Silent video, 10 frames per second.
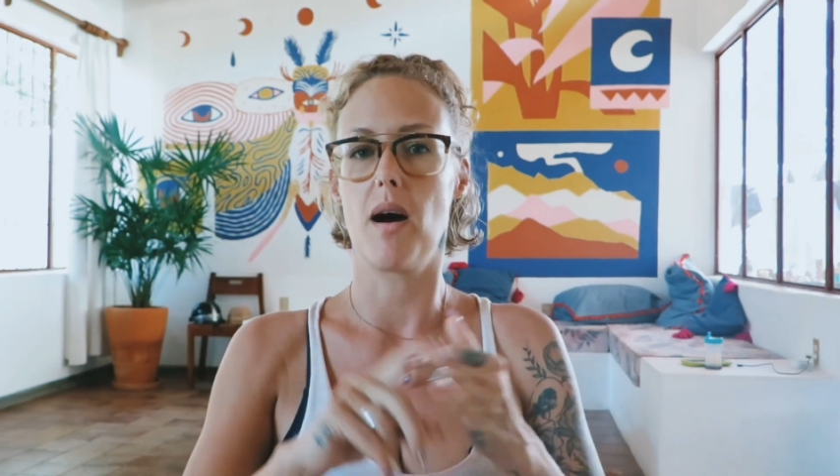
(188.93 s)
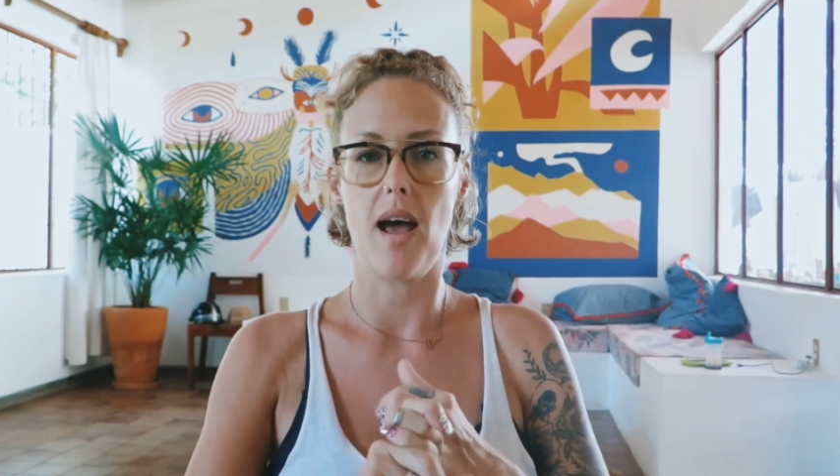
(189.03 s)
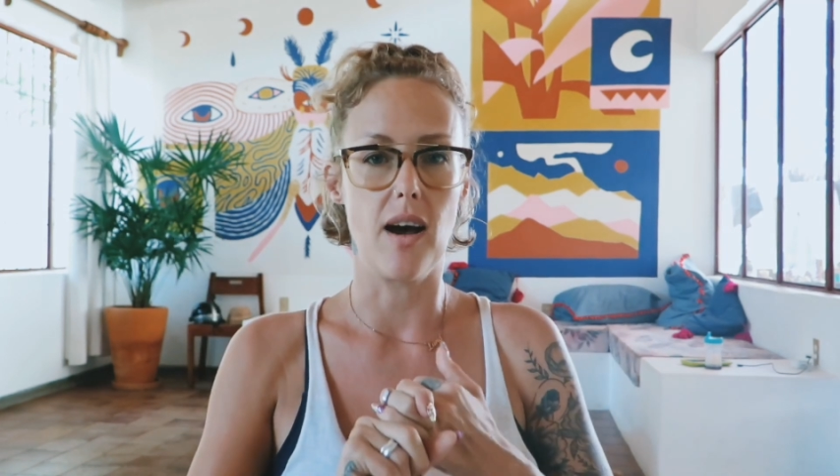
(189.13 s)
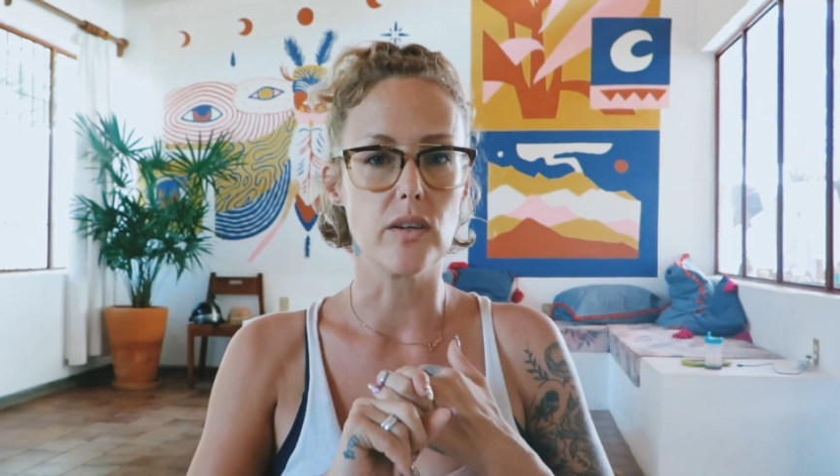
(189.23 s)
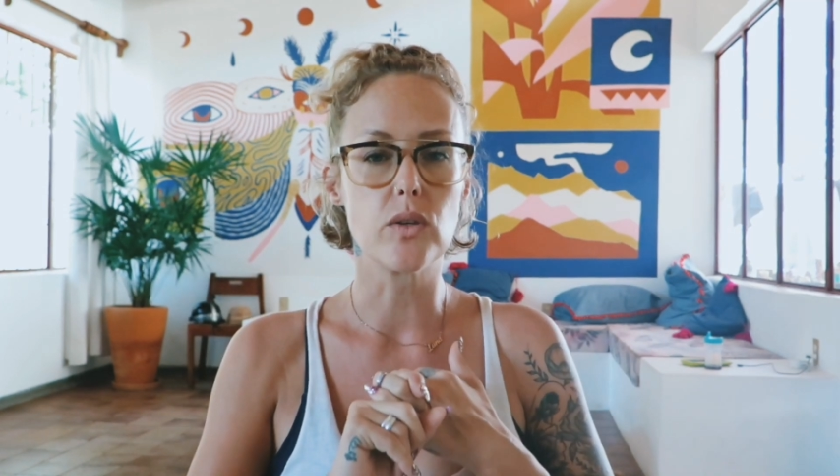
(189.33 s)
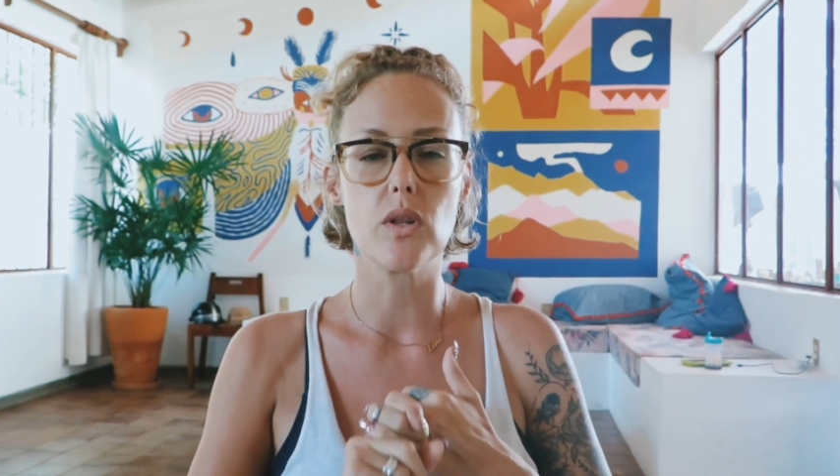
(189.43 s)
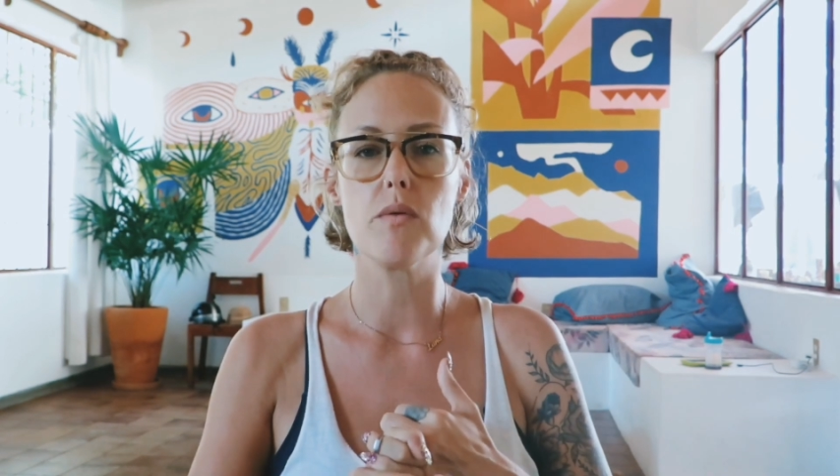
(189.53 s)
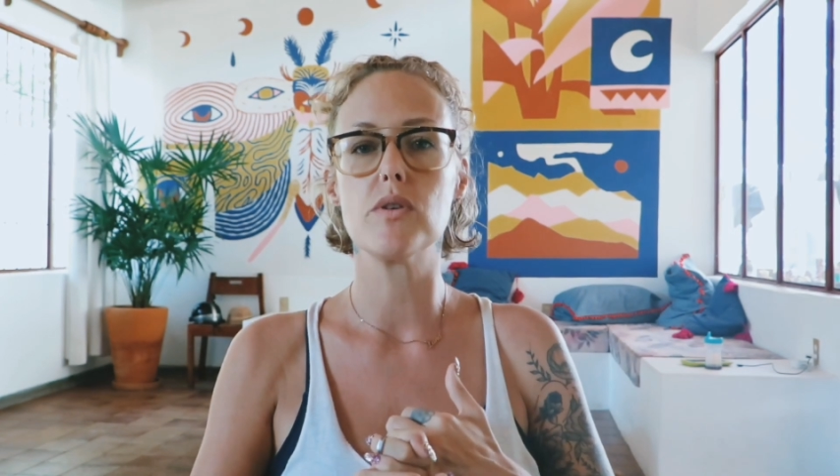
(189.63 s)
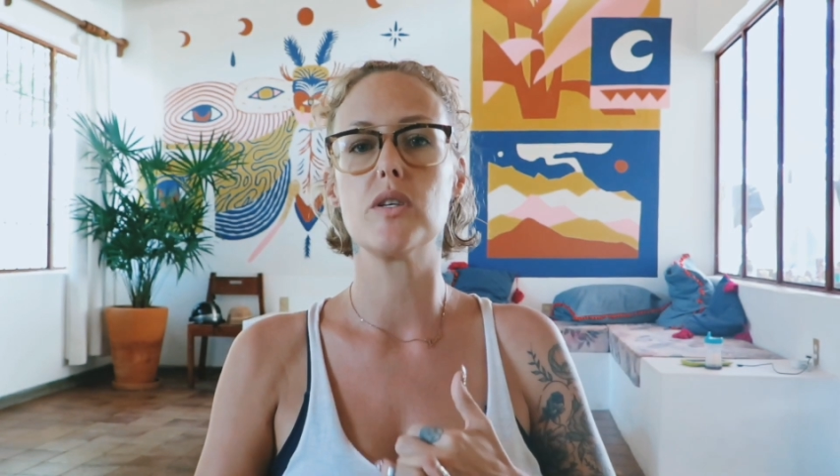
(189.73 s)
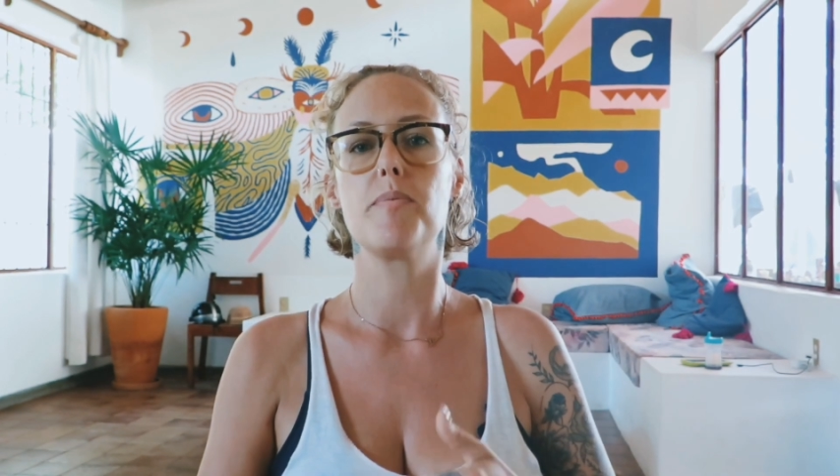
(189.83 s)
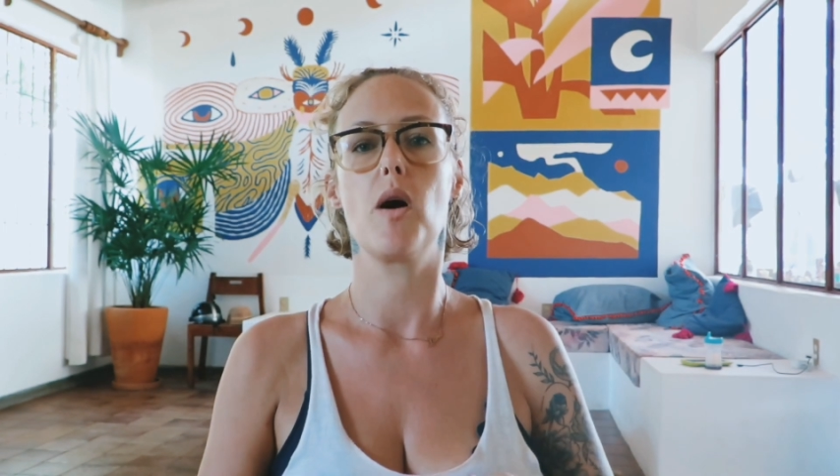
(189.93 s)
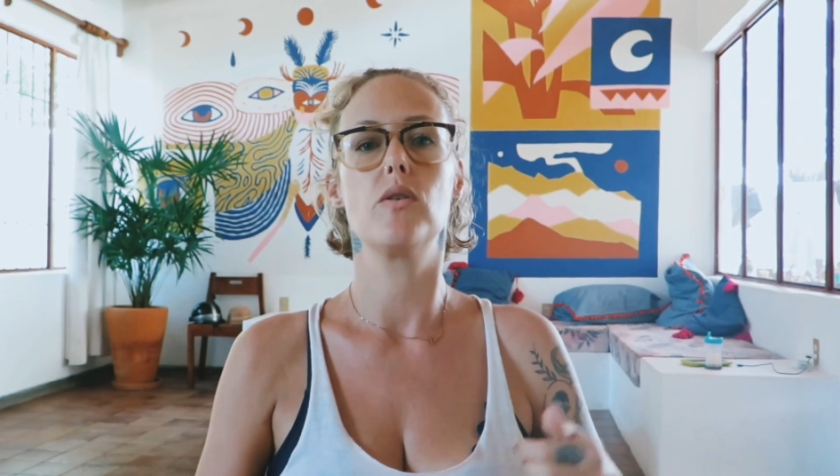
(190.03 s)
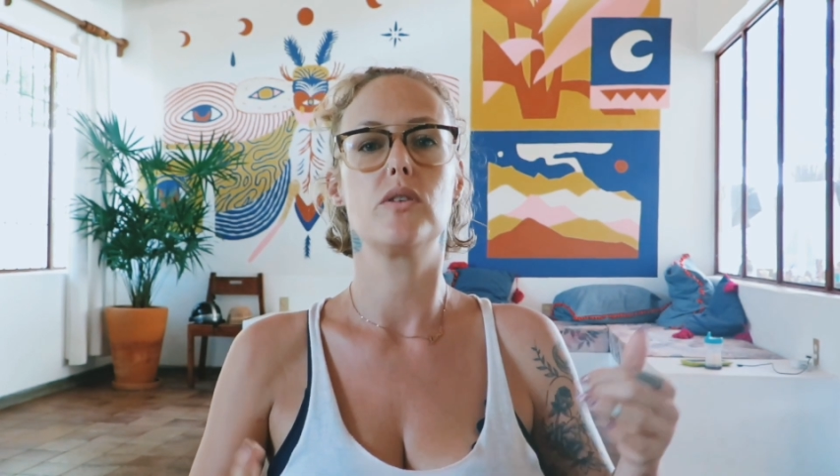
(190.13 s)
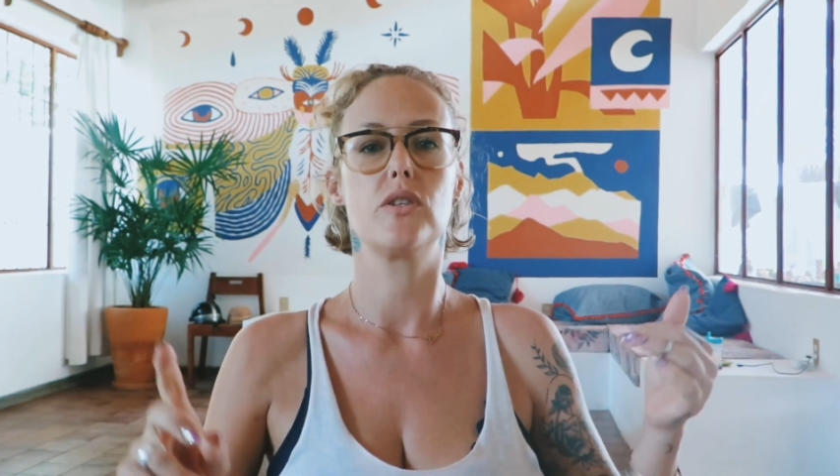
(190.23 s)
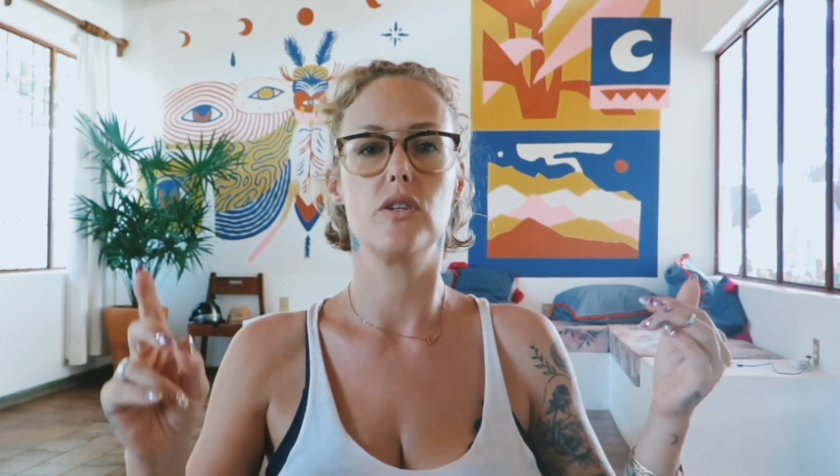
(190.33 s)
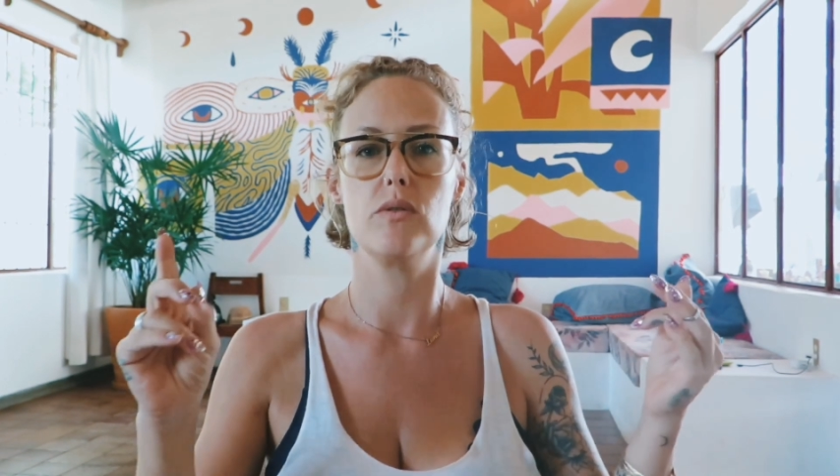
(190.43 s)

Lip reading: bought a house when they were supposed to,